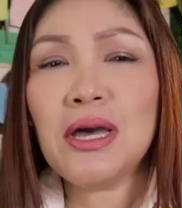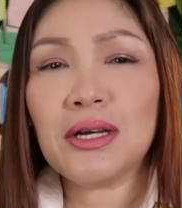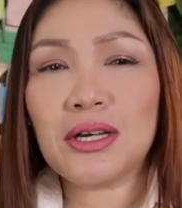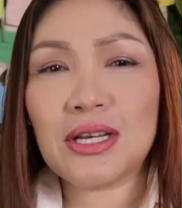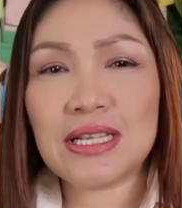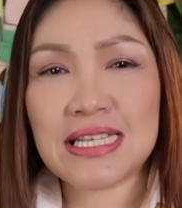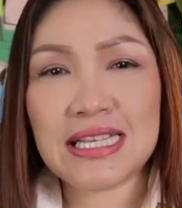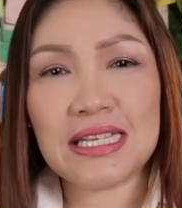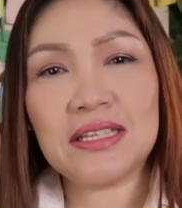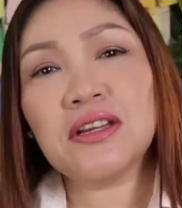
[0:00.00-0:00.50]

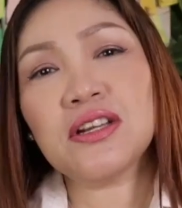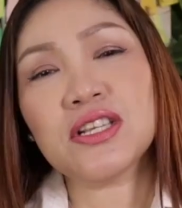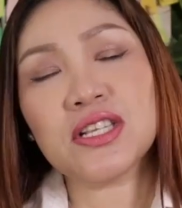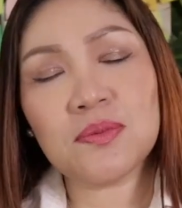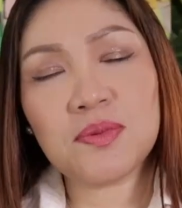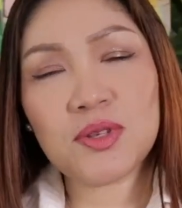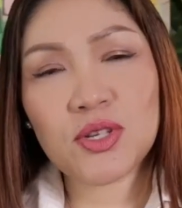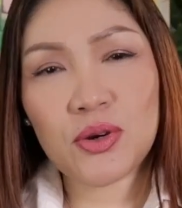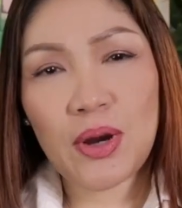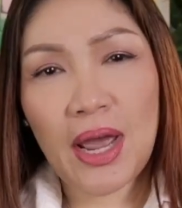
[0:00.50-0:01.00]
Consider
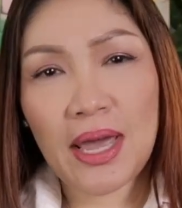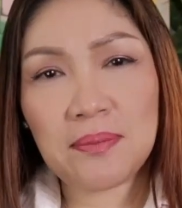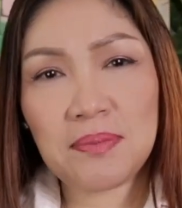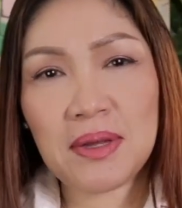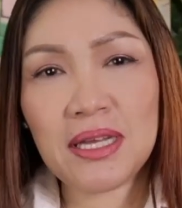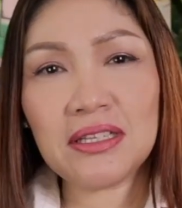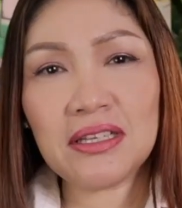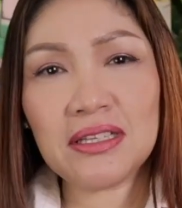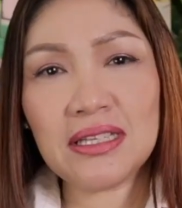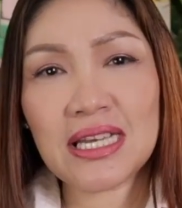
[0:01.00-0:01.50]

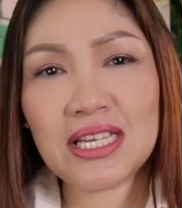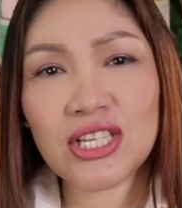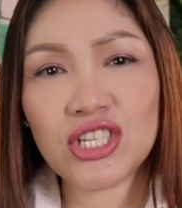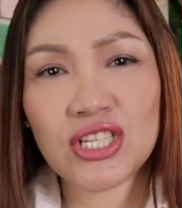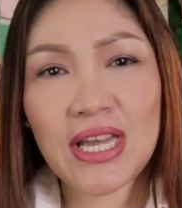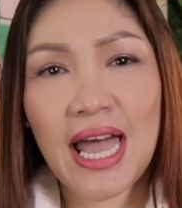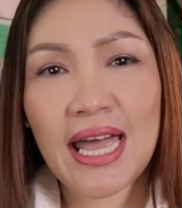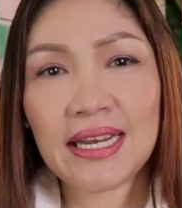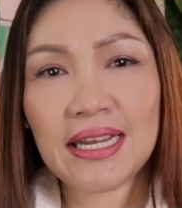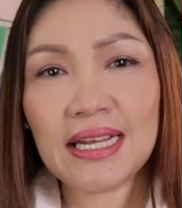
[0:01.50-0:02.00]
subscribing to
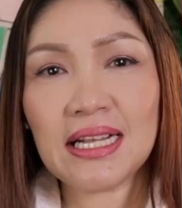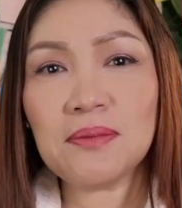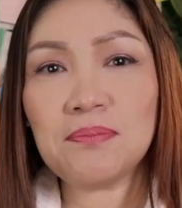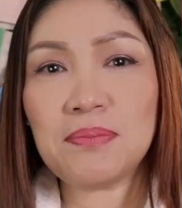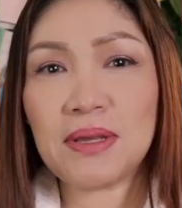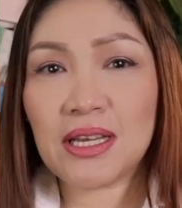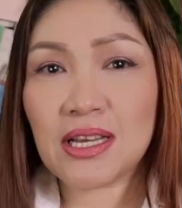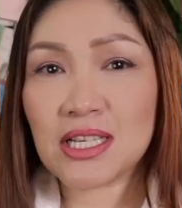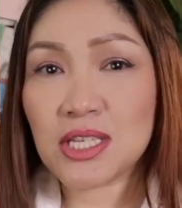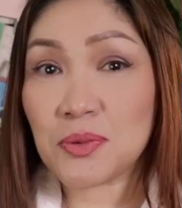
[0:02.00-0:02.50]
this channel
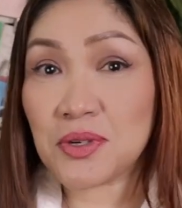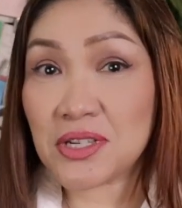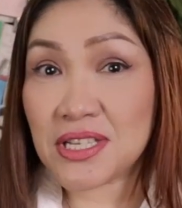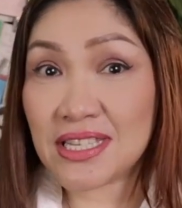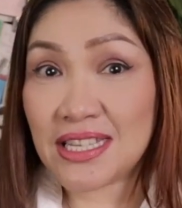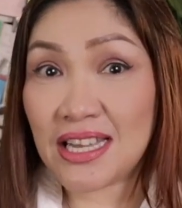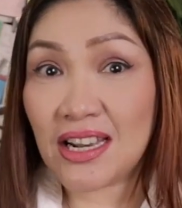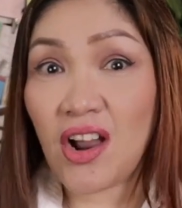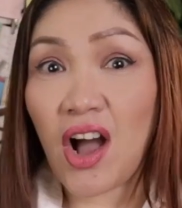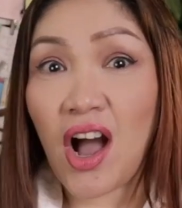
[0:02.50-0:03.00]
because we're
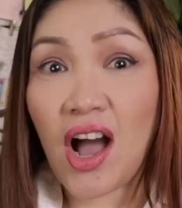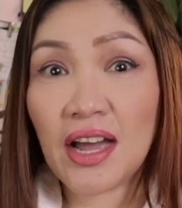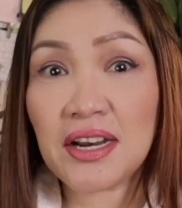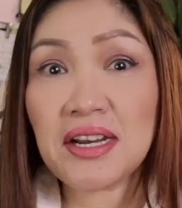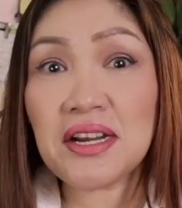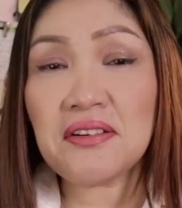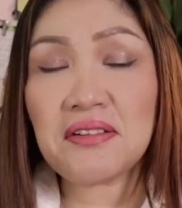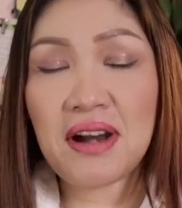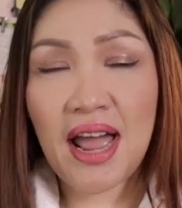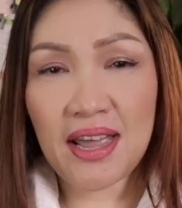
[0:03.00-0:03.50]
still
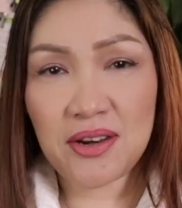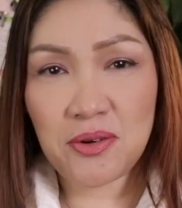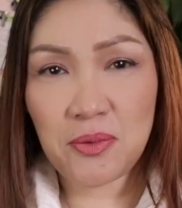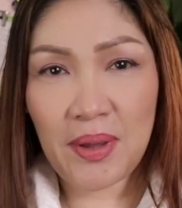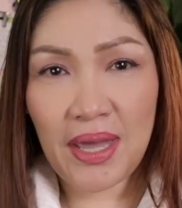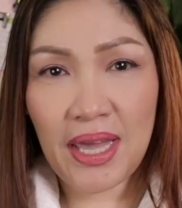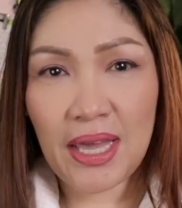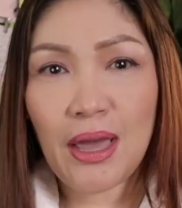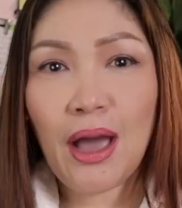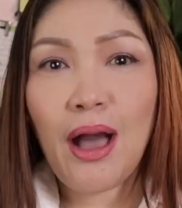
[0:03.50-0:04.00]
on a
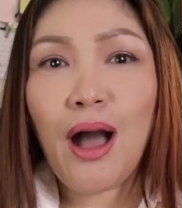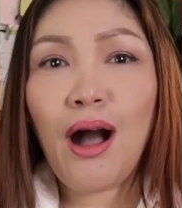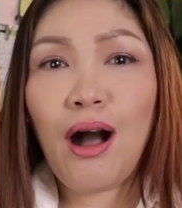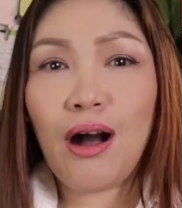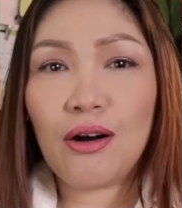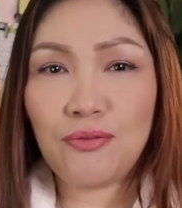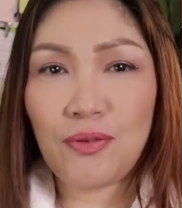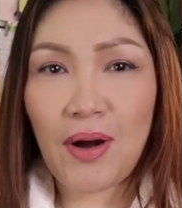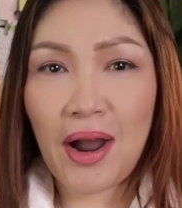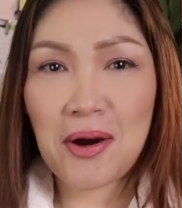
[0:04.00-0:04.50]
runway
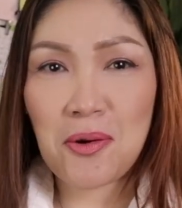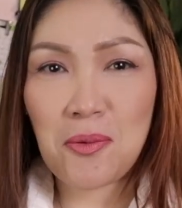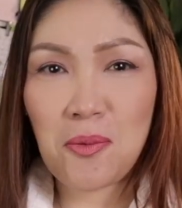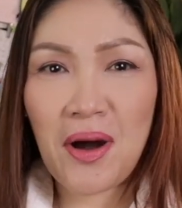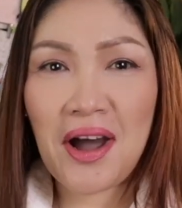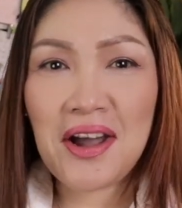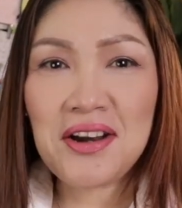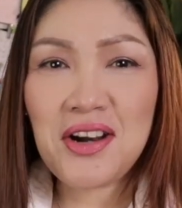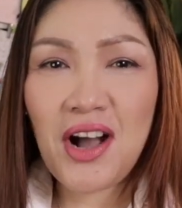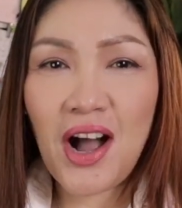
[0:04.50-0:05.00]
of our
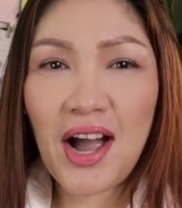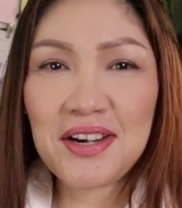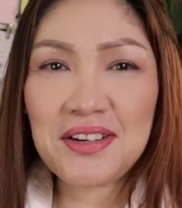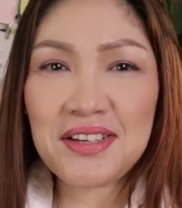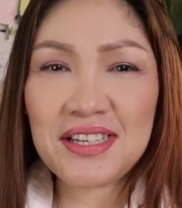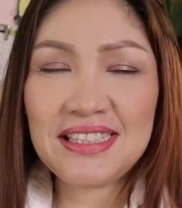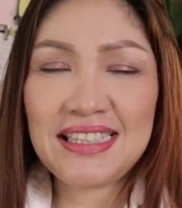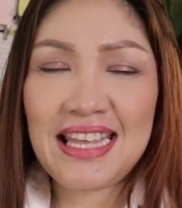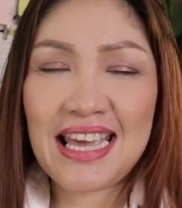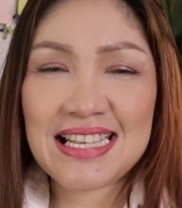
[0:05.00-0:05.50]

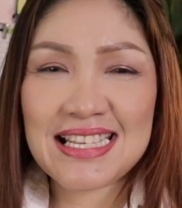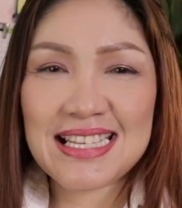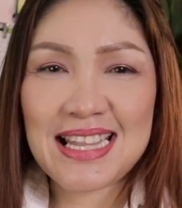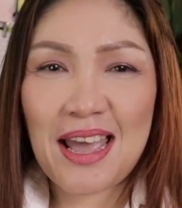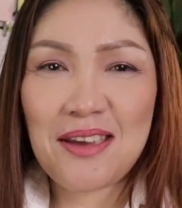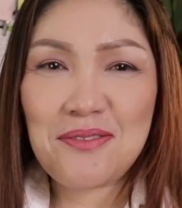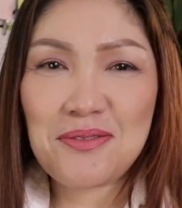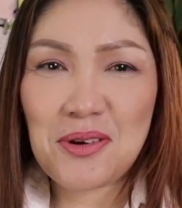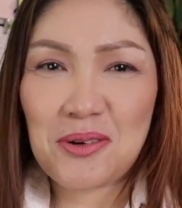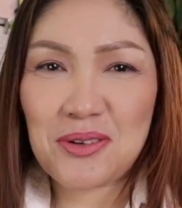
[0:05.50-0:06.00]
100 Days
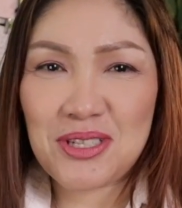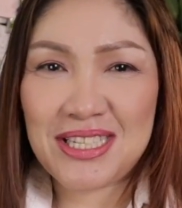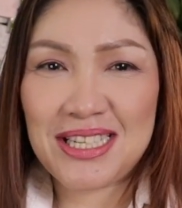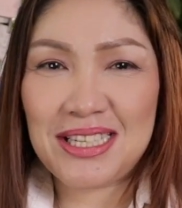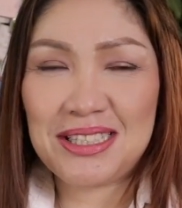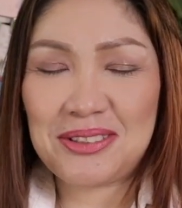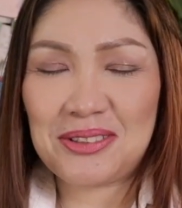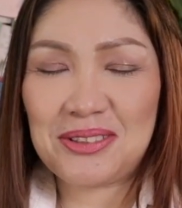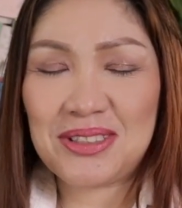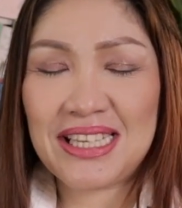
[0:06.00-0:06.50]
Life
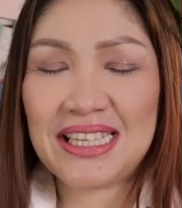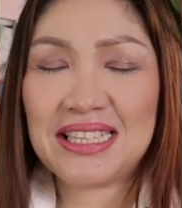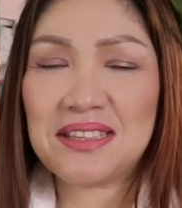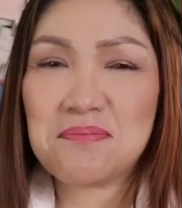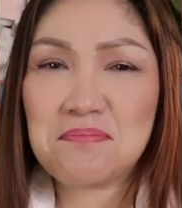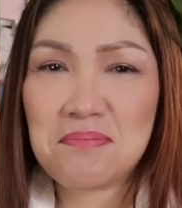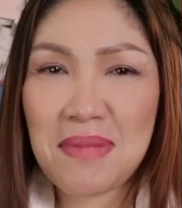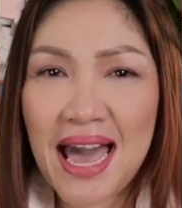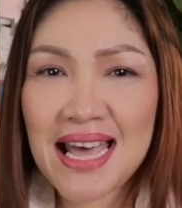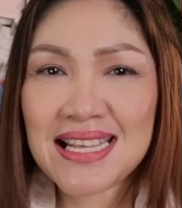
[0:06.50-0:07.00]
Coaching Toolkit
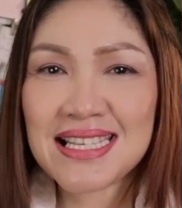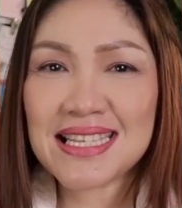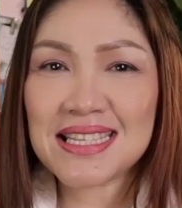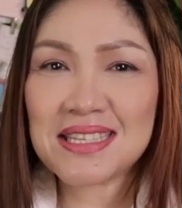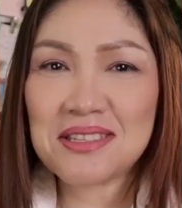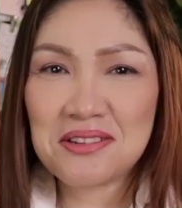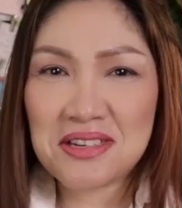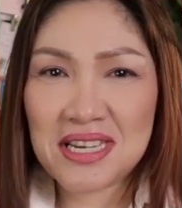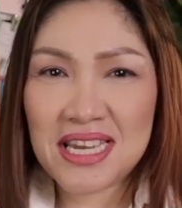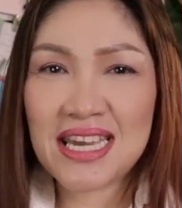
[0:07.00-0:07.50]

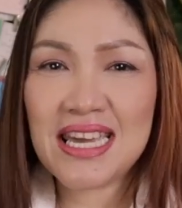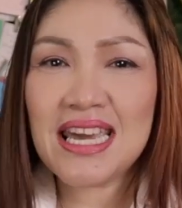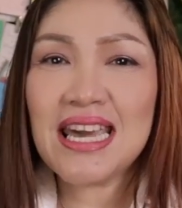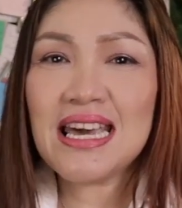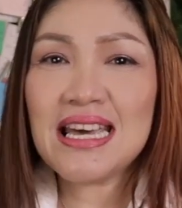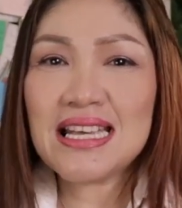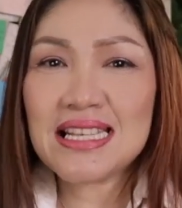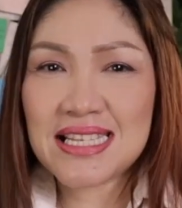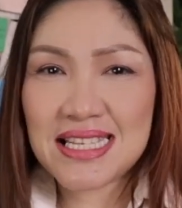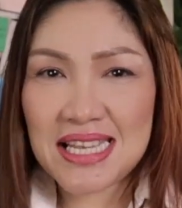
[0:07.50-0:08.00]
Mastery
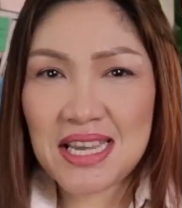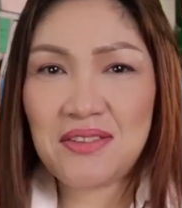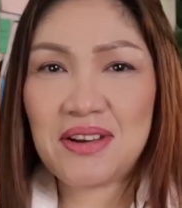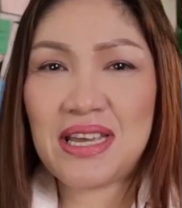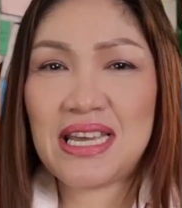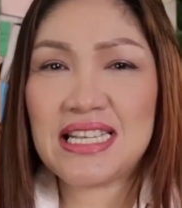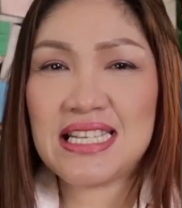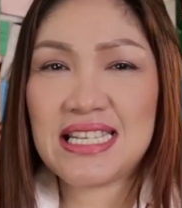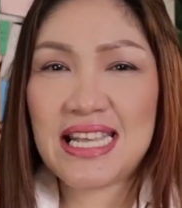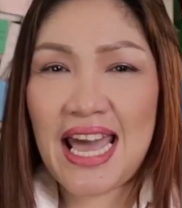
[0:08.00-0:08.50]

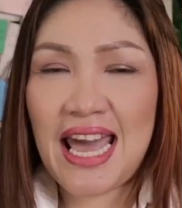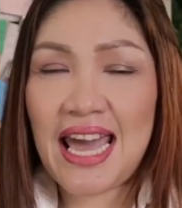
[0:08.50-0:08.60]
series.